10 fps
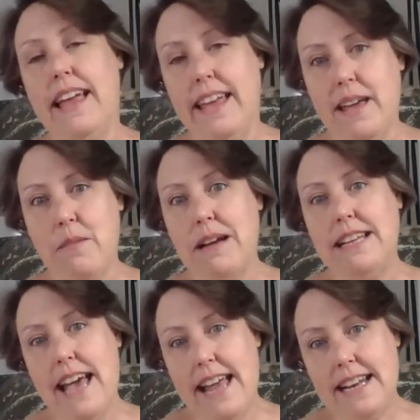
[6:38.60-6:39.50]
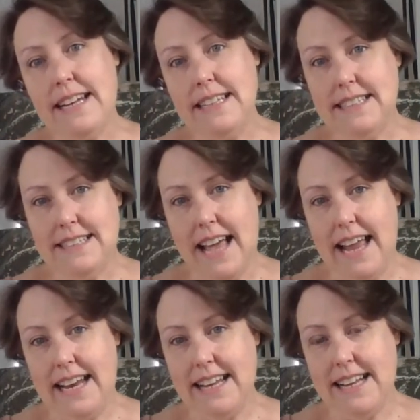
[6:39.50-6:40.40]
And my dad and I
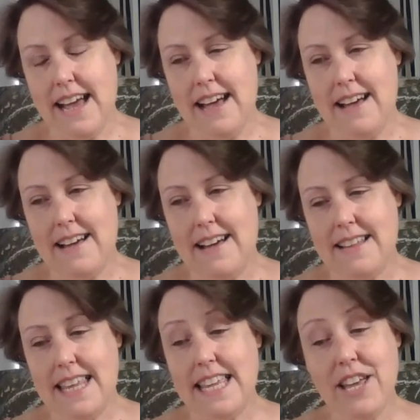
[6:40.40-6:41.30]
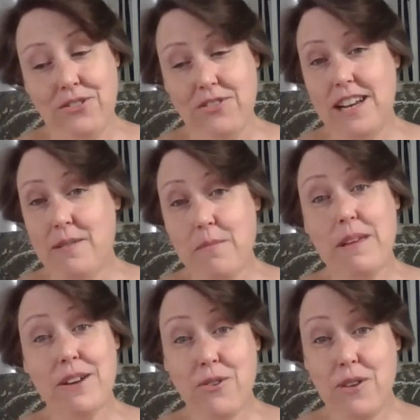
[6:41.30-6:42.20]
decided that yesterday would
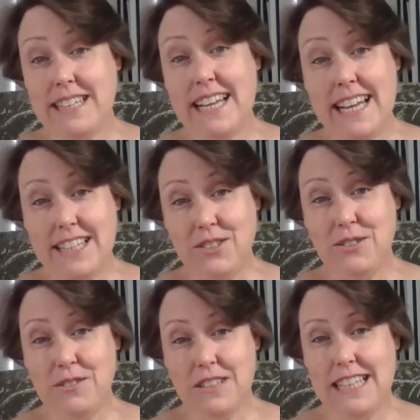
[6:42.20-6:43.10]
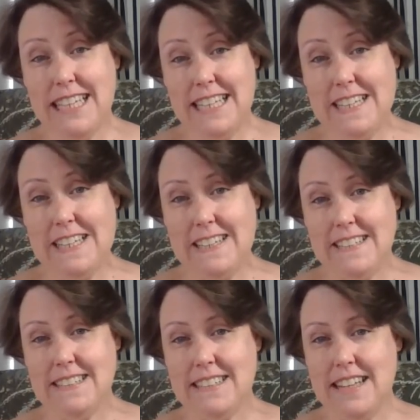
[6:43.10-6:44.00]
be a great day to clean
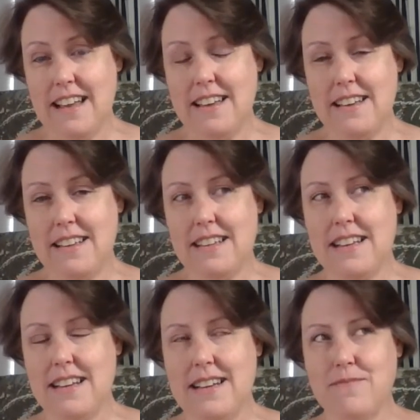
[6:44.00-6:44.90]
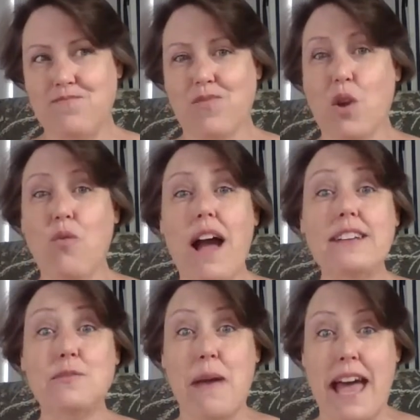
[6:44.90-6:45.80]
his
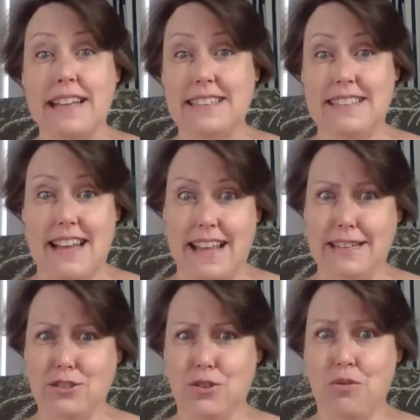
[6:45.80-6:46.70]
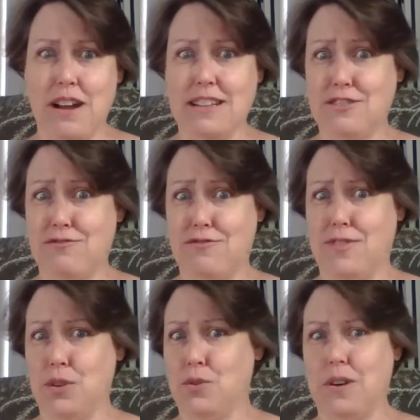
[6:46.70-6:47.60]
garage mats and his garage
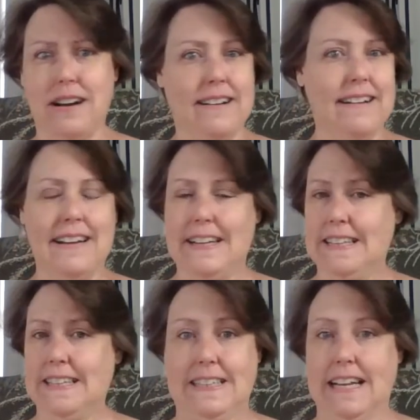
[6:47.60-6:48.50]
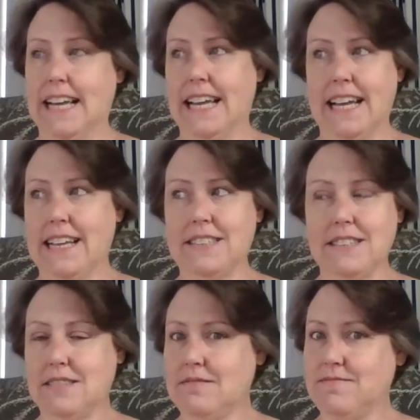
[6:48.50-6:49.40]
floor. And
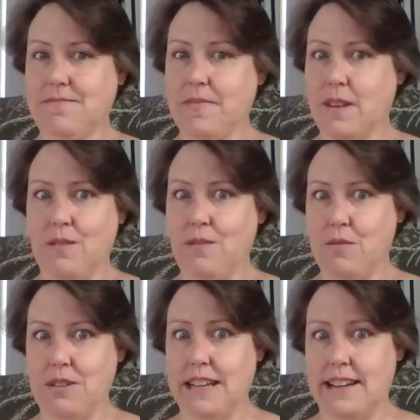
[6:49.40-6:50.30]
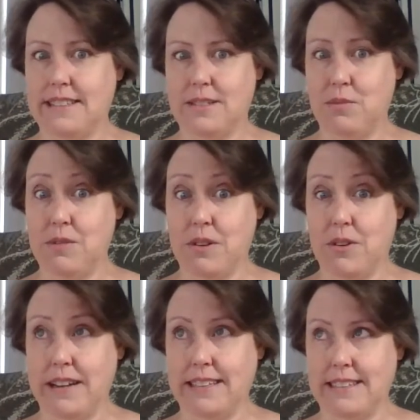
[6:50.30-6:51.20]
we were nuts. We were
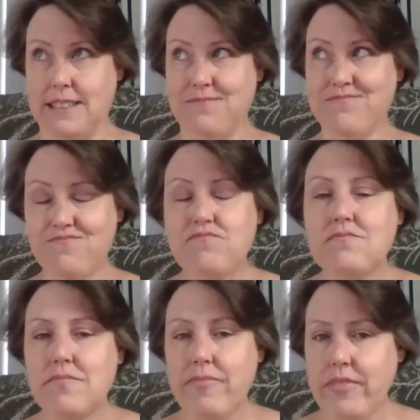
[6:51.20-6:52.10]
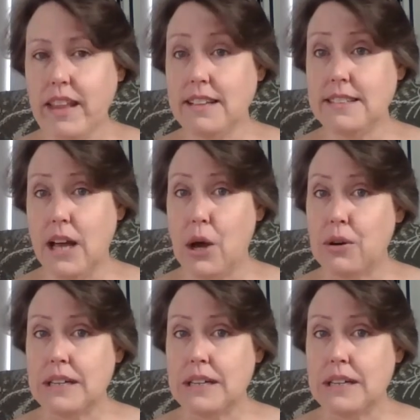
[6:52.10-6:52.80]
crazy. So